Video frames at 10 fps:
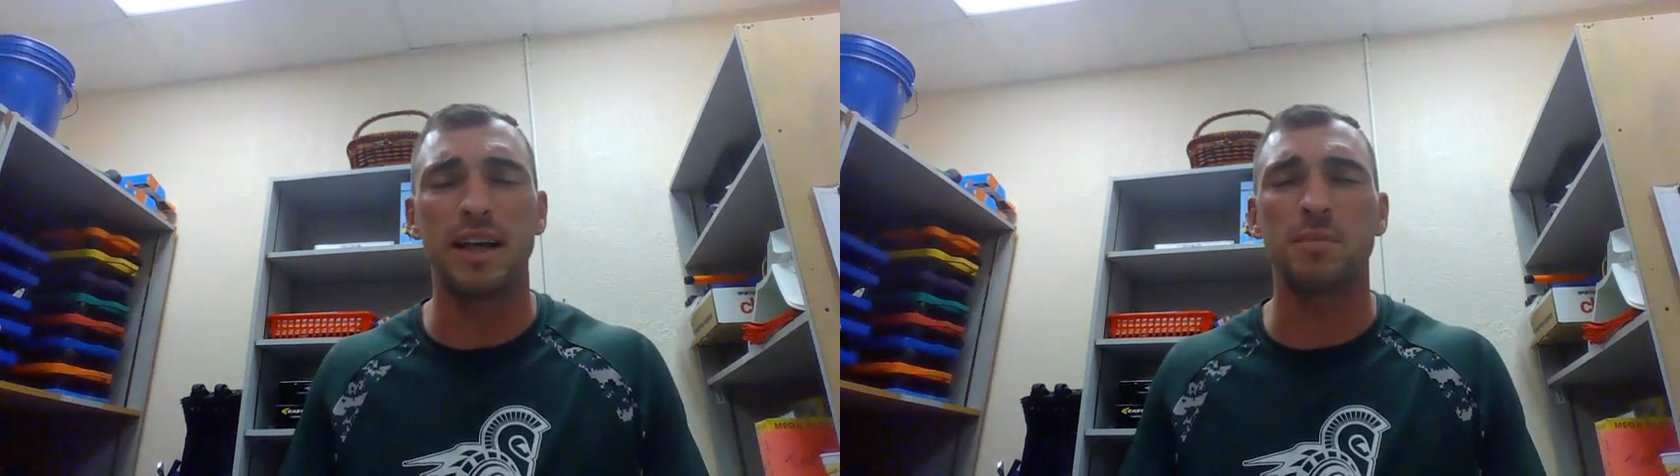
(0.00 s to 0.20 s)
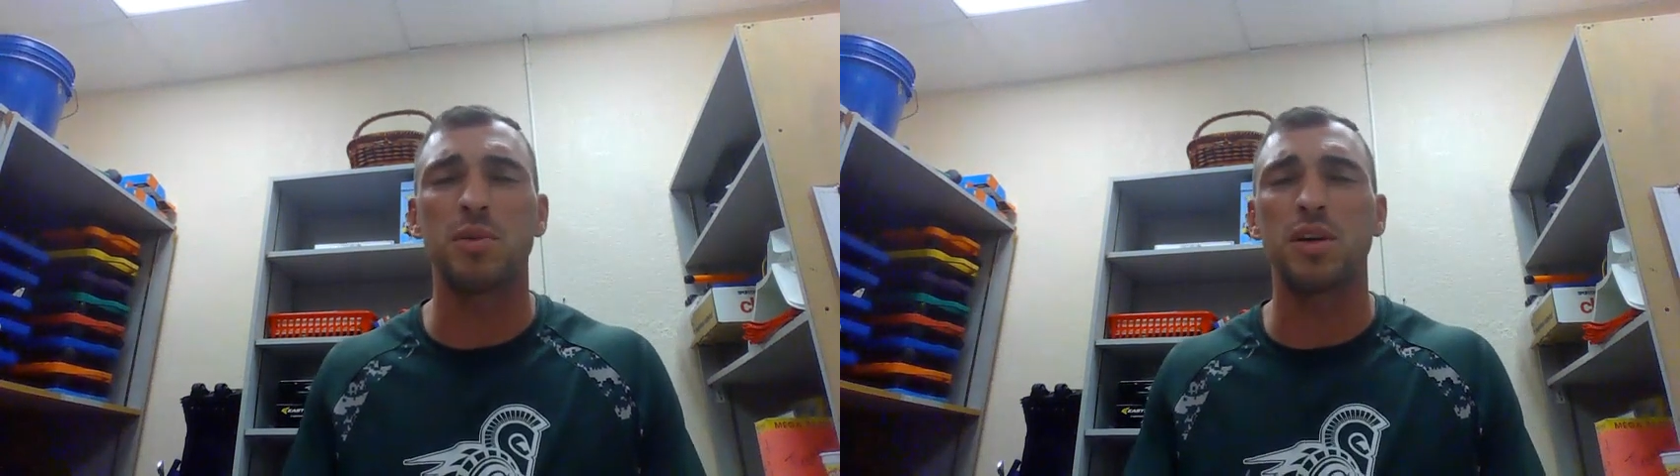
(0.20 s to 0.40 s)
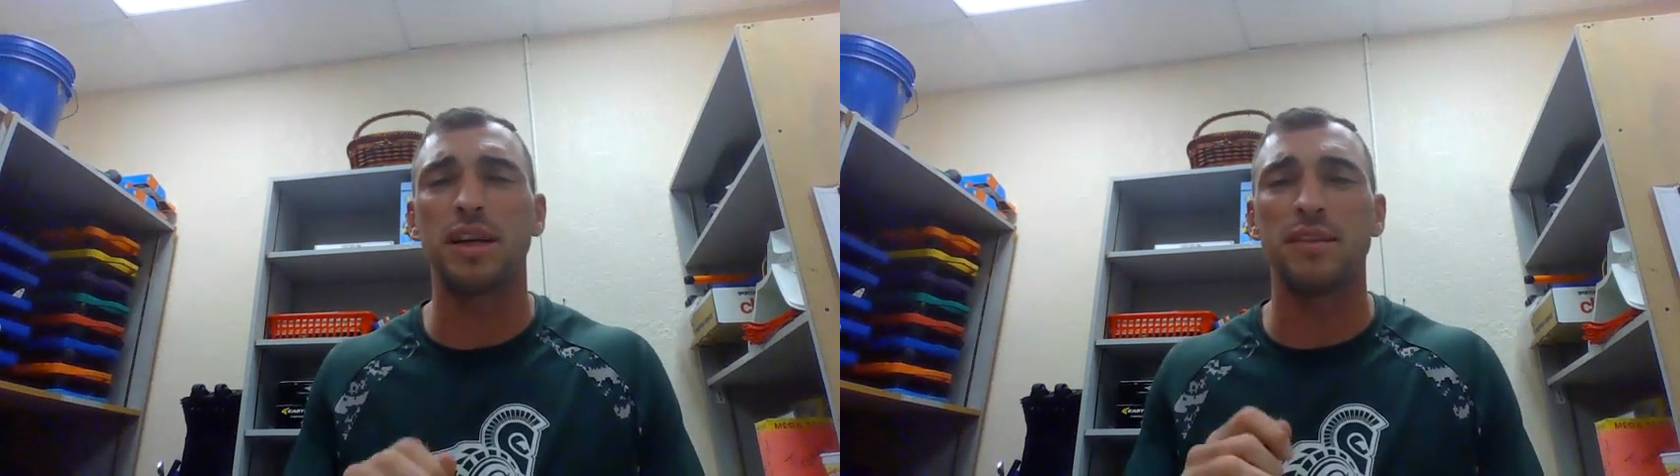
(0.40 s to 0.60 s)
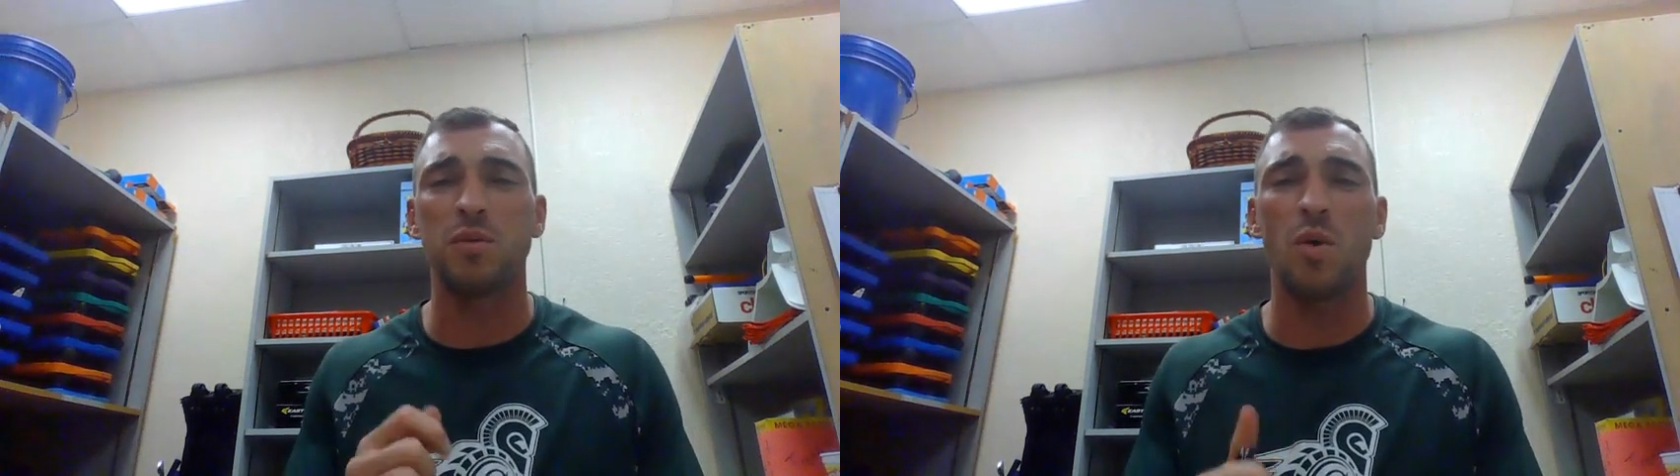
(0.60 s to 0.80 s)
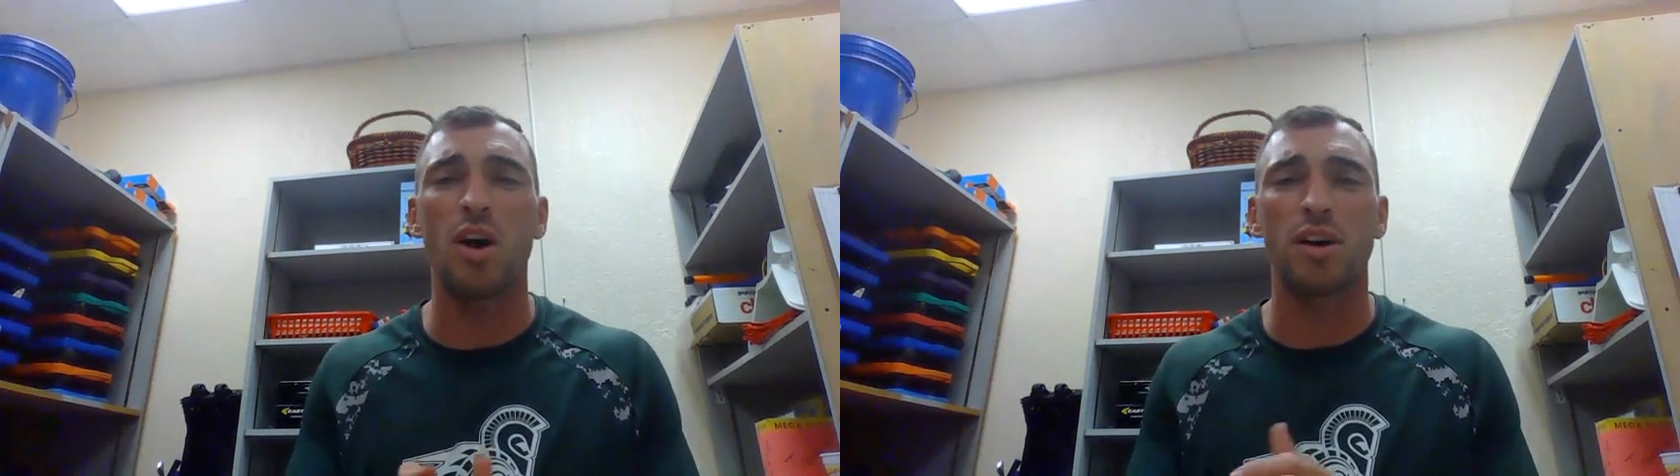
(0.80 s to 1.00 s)
then plenty
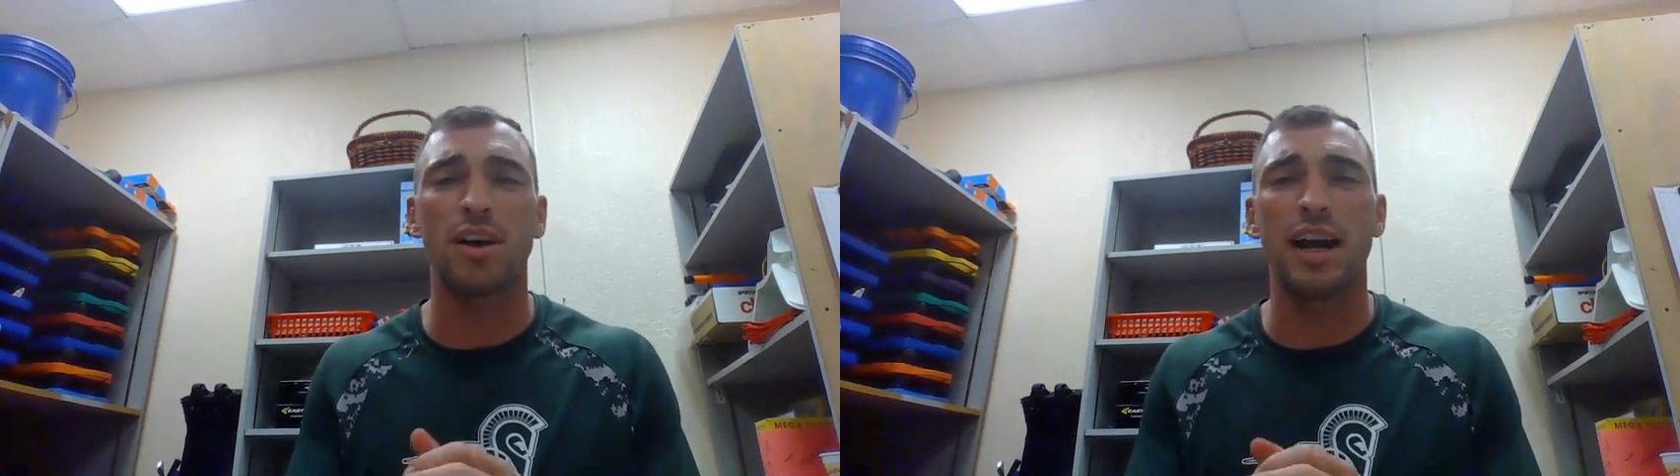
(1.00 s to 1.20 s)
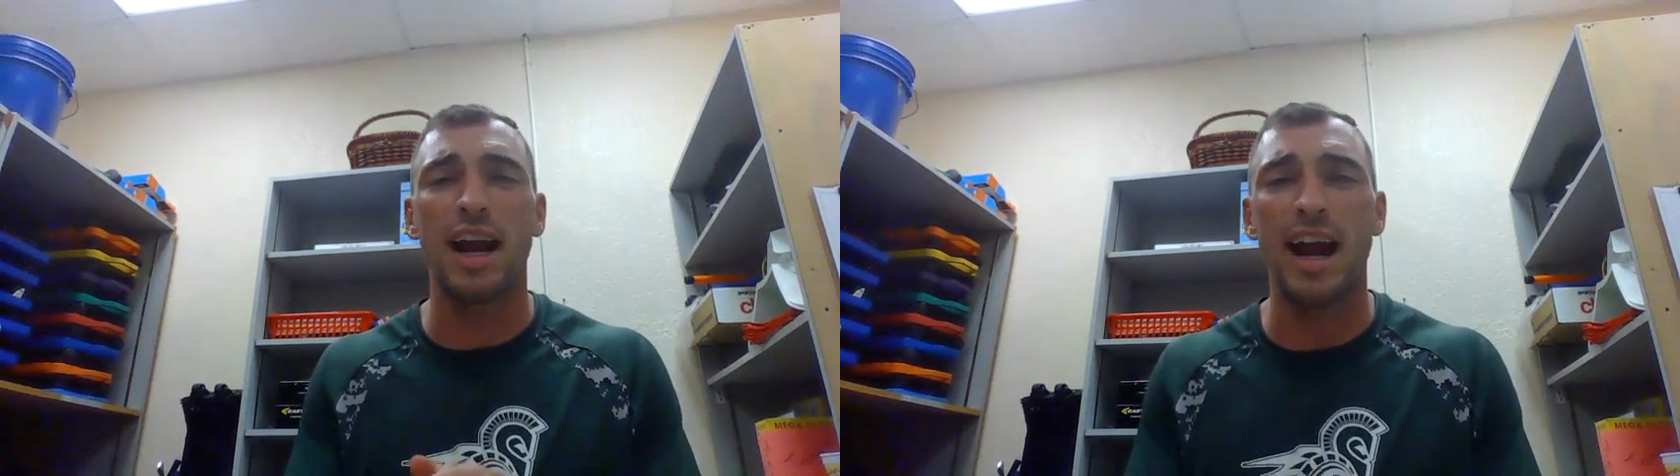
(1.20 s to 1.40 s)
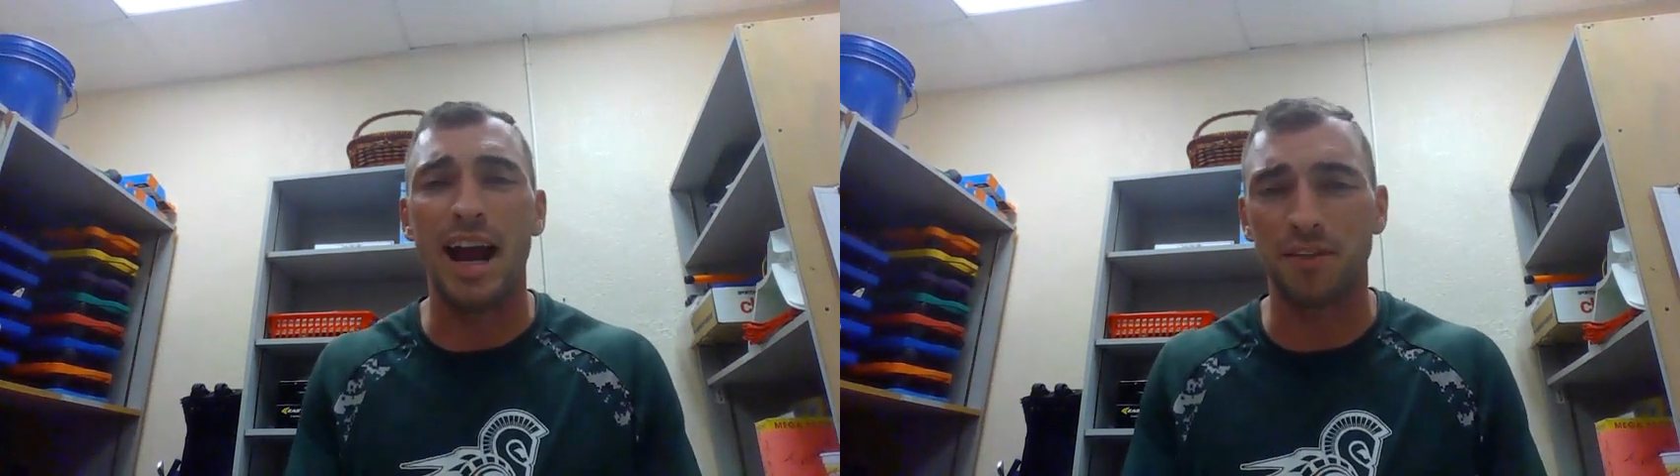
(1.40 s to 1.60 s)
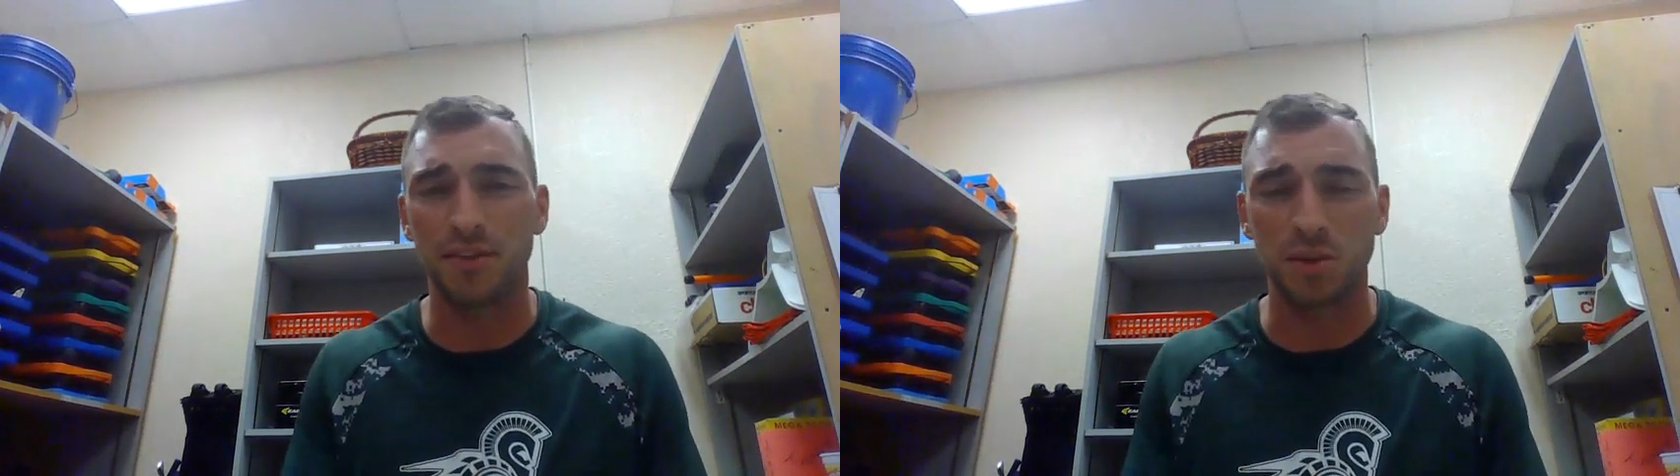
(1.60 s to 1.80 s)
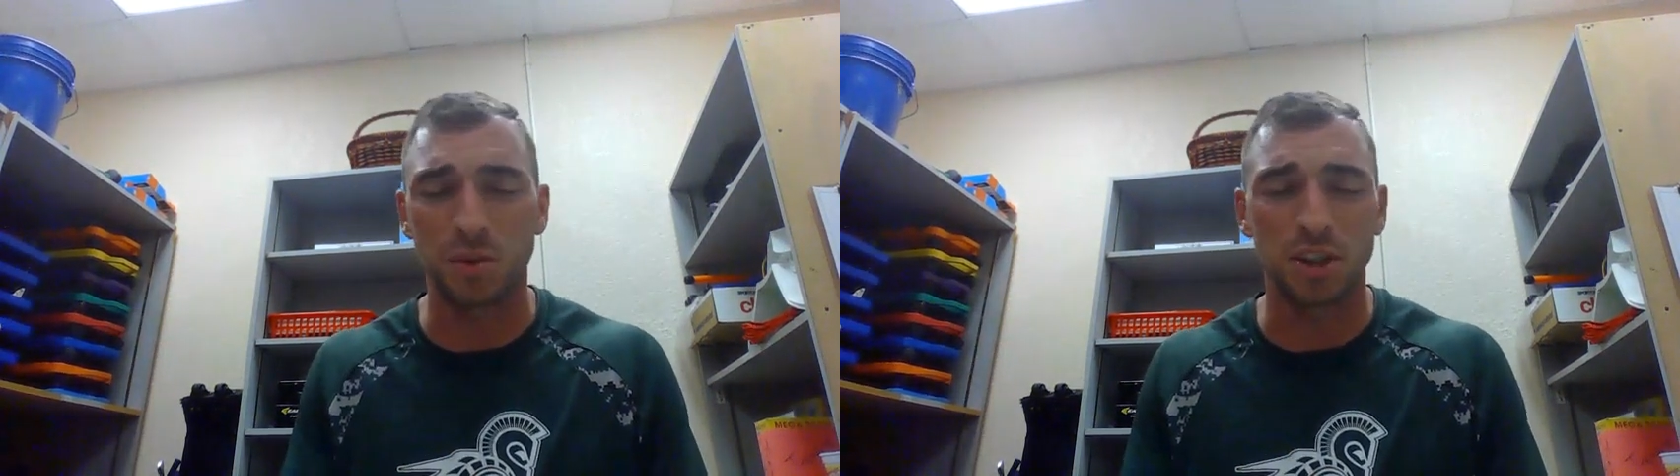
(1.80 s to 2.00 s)
of water
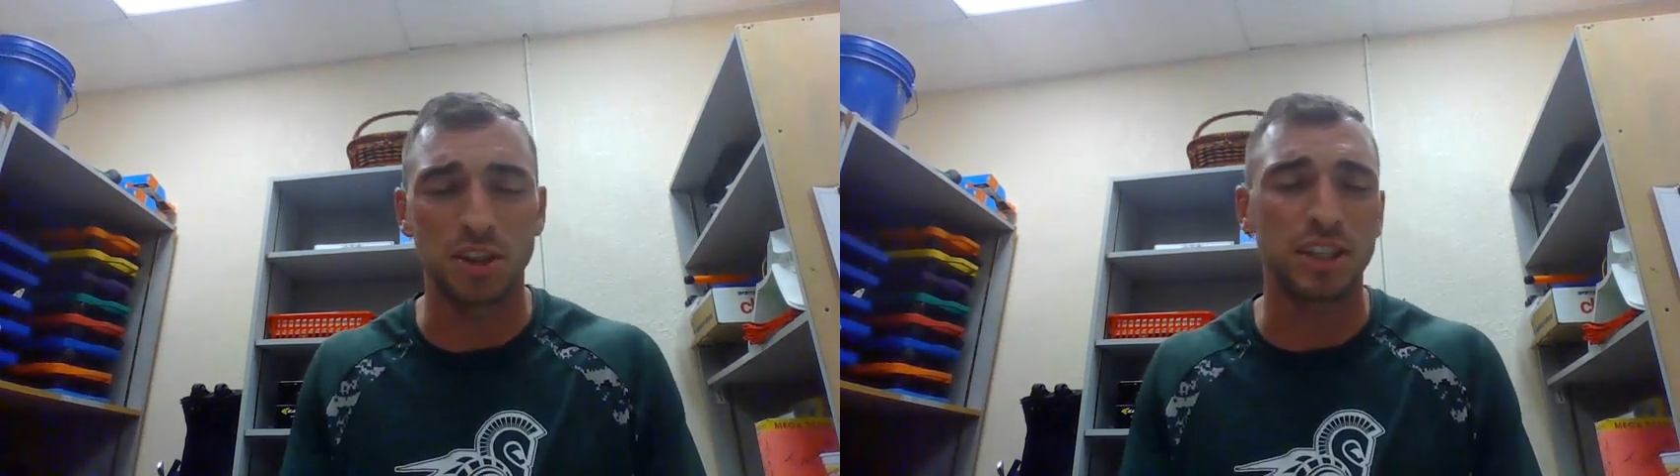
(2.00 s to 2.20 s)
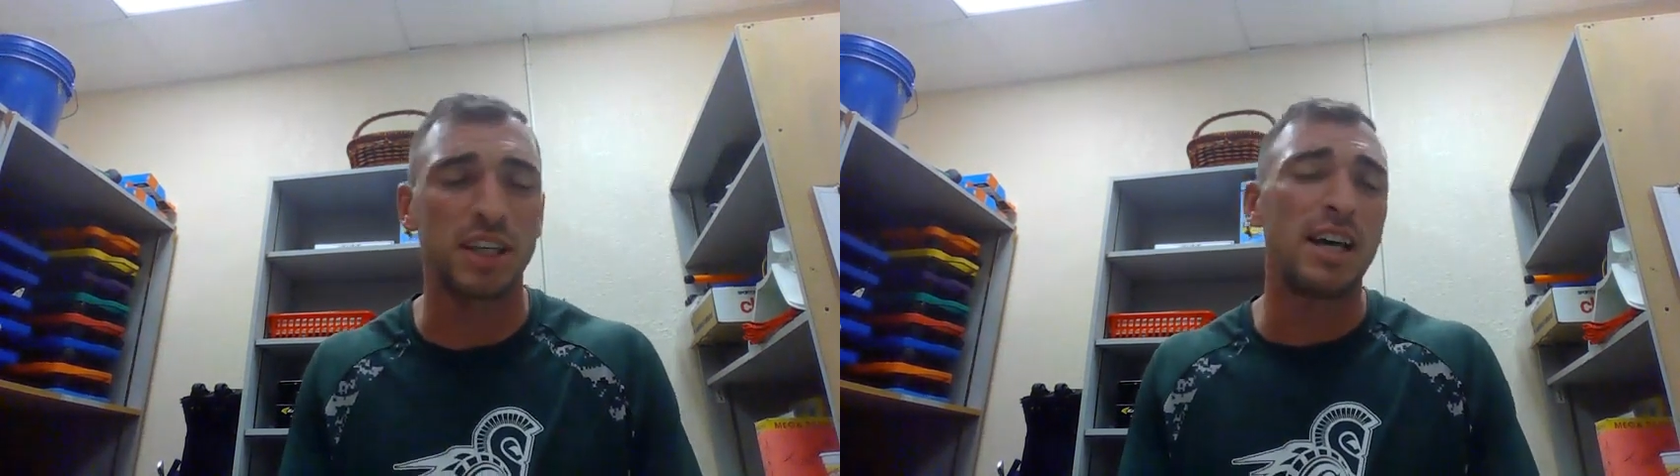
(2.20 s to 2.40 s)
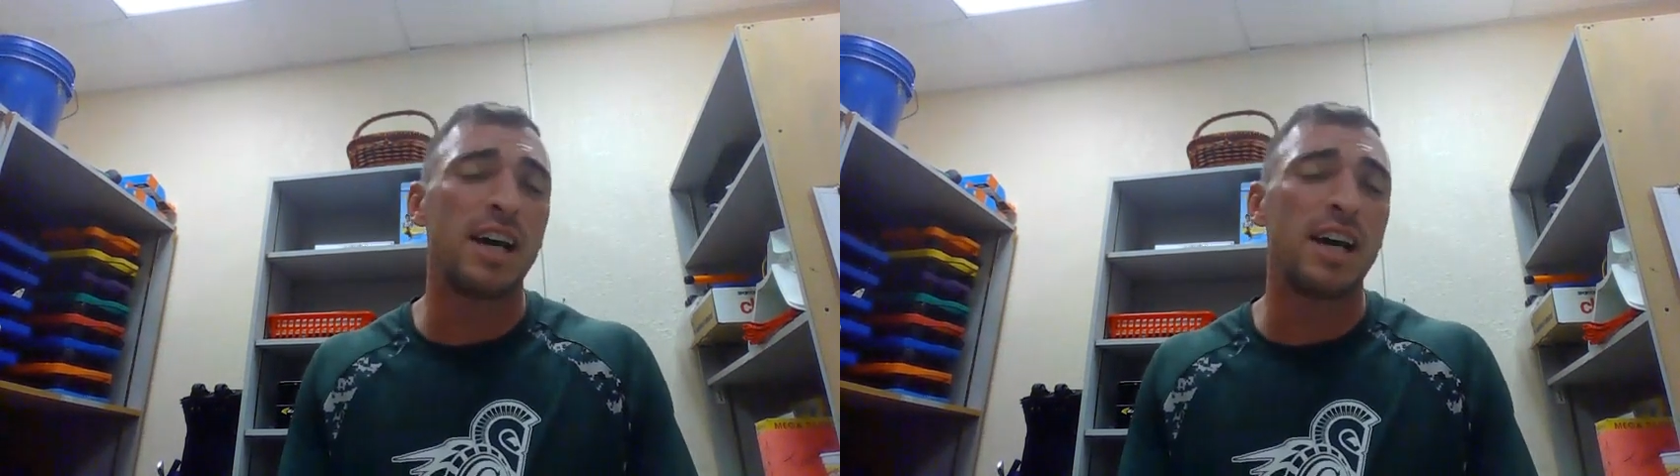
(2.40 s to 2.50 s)
afterwards.